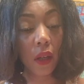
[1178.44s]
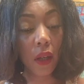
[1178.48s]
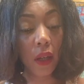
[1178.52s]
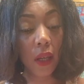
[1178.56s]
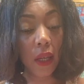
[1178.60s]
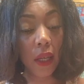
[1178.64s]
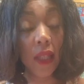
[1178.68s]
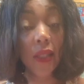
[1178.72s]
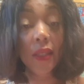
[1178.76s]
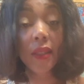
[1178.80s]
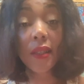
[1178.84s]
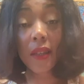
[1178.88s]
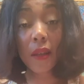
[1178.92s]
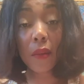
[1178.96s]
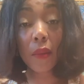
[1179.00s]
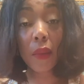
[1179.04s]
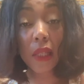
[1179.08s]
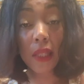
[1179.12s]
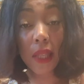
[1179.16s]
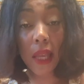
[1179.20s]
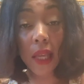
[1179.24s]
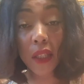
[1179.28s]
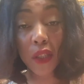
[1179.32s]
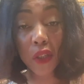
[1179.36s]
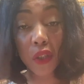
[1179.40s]

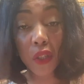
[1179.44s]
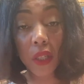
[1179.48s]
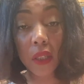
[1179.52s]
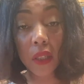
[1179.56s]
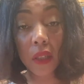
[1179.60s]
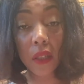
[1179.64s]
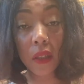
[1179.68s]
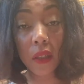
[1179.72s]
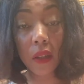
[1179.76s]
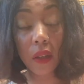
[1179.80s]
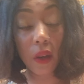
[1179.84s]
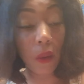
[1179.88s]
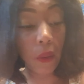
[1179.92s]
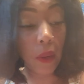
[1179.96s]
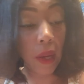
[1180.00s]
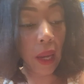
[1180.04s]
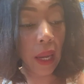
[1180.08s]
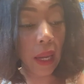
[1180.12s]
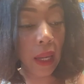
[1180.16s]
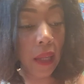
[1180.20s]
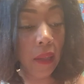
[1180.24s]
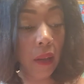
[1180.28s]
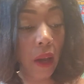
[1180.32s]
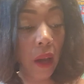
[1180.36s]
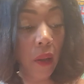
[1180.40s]
intimidation,
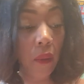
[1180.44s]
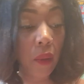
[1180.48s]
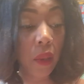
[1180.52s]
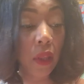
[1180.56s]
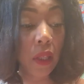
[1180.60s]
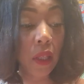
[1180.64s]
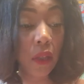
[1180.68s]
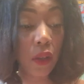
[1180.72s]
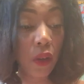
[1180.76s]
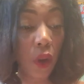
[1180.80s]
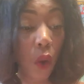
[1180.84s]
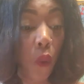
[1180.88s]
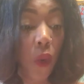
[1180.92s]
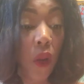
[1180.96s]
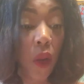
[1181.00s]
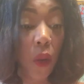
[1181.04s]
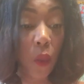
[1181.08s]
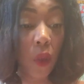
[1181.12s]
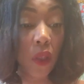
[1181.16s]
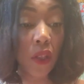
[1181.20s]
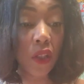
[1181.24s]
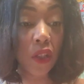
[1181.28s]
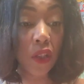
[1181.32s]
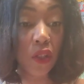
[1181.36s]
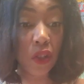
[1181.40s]
okay, not really knowing
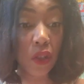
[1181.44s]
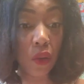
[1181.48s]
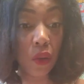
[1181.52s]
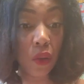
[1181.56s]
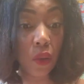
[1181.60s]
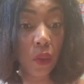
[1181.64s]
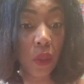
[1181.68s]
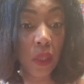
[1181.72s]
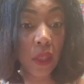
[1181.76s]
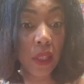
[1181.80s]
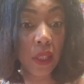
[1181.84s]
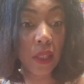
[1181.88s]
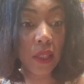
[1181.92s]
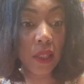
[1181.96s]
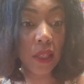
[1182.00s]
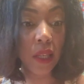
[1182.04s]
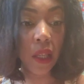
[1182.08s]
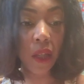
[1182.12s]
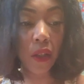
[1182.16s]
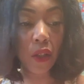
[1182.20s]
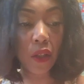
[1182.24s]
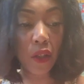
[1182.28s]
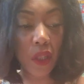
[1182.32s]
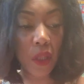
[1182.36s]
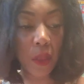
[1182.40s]
what to do with this
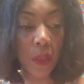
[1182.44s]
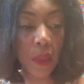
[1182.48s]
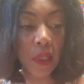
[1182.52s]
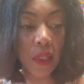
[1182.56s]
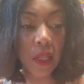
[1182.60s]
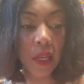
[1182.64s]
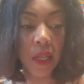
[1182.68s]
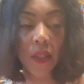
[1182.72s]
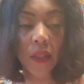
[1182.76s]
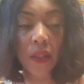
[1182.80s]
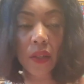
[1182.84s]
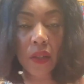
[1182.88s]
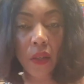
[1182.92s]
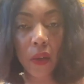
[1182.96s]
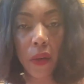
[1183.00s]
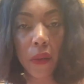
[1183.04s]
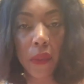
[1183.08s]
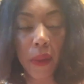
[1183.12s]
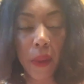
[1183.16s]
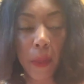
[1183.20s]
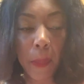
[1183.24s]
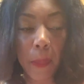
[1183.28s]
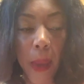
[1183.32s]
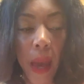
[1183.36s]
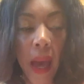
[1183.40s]
energy besides turn
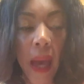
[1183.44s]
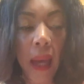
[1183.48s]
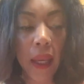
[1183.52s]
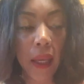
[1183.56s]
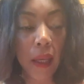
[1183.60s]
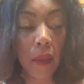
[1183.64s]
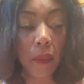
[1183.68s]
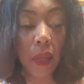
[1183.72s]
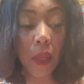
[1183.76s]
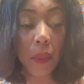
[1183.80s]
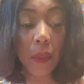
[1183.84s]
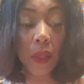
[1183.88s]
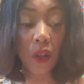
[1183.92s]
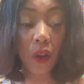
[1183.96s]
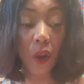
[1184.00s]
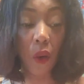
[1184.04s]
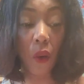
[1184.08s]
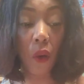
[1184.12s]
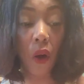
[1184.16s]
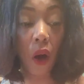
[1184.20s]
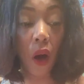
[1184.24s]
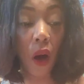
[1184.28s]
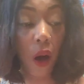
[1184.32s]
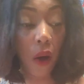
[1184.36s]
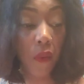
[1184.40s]
their back and maybe
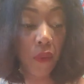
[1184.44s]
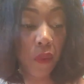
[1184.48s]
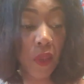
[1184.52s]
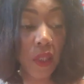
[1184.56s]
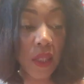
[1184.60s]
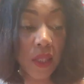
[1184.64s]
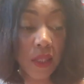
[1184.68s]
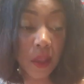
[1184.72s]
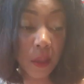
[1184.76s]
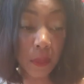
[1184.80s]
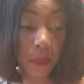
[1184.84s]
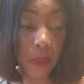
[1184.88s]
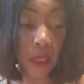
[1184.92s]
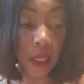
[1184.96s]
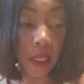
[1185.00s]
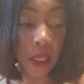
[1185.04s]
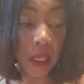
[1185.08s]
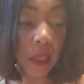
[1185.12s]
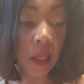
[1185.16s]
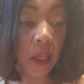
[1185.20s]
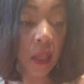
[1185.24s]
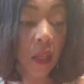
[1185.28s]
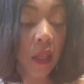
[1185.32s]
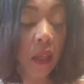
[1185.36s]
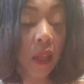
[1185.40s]
go off with
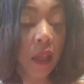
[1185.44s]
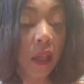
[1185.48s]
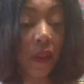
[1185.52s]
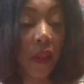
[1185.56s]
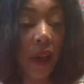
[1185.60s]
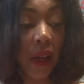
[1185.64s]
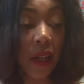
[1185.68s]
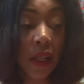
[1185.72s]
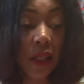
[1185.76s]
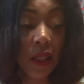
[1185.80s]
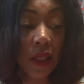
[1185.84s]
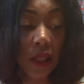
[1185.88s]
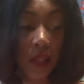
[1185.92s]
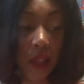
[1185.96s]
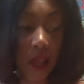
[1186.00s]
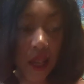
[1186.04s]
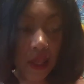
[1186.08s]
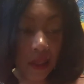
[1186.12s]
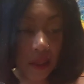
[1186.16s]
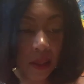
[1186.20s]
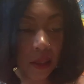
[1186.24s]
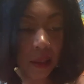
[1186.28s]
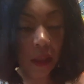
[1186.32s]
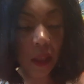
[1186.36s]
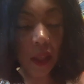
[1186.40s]
somebody that is
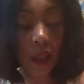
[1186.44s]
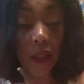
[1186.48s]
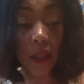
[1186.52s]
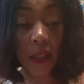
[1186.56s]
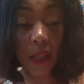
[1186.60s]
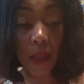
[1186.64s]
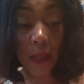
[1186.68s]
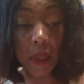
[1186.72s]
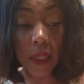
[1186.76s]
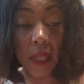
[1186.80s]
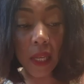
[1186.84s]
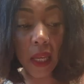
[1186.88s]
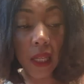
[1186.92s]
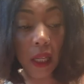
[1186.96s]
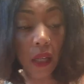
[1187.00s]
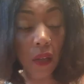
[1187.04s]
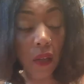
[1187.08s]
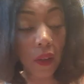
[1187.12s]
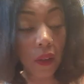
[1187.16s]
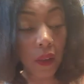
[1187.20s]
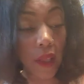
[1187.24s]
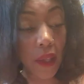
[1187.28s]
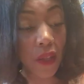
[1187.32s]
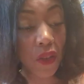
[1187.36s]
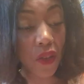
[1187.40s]
less intimidating
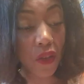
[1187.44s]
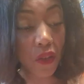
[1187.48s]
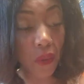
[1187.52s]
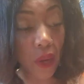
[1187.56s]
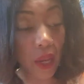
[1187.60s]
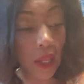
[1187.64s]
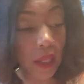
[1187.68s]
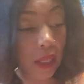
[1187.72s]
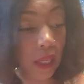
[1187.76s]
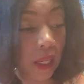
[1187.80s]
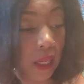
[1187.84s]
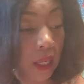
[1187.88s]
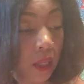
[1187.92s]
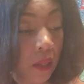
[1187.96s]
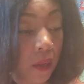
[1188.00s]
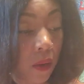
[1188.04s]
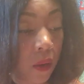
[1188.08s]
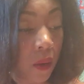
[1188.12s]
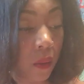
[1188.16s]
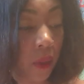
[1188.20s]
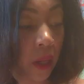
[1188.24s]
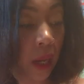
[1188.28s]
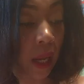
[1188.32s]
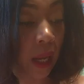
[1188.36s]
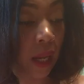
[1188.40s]
or less threatening,
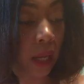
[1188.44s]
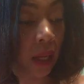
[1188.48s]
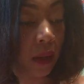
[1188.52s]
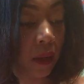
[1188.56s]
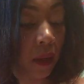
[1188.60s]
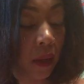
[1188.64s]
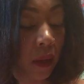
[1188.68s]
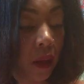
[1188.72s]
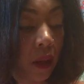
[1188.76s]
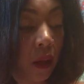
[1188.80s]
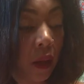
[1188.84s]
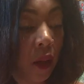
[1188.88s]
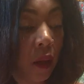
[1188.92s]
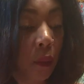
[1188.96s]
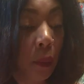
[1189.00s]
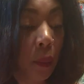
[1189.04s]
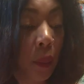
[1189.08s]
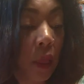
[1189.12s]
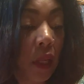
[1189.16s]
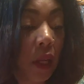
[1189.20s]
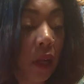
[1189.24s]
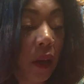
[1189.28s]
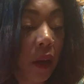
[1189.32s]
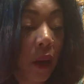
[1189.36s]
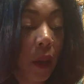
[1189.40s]
okay?
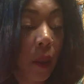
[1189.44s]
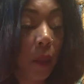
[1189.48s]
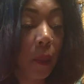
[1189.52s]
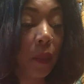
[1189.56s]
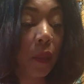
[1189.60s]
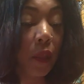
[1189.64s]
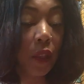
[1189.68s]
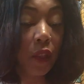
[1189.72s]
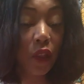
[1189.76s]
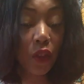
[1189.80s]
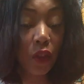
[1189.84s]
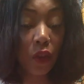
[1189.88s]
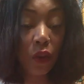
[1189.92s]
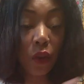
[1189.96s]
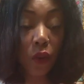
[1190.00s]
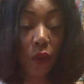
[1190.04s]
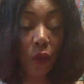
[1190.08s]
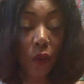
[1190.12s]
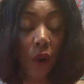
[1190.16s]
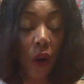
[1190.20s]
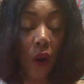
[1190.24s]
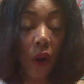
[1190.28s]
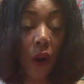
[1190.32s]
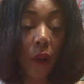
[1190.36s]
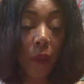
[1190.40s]
But
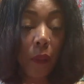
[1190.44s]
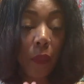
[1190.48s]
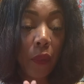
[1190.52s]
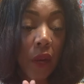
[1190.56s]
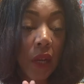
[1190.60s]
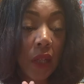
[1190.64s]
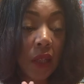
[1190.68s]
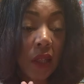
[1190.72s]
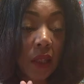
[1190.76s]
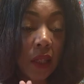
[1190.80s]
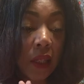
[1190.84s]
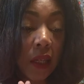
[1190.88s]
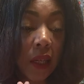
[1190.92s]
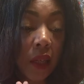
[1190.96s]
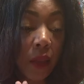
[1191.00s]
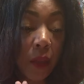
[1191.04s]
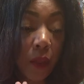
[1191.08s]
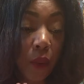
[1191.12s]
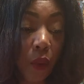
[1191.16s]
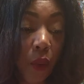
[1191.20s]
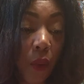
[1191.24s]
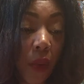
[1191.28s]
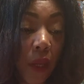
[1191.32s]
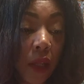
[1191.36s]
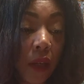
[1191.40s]
you are presently at a
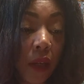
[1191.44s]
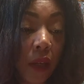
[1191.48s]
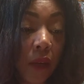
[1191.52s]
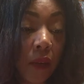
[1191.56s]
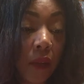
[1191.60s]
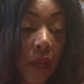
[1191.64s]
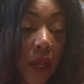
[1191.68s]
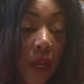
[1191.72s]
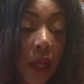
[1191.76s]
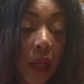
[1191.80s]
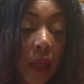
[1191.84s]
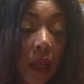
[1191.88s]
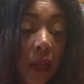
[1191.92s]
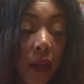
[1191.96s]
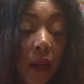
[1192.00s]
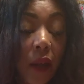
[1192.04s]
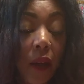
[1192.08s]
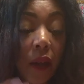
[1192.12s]
point of like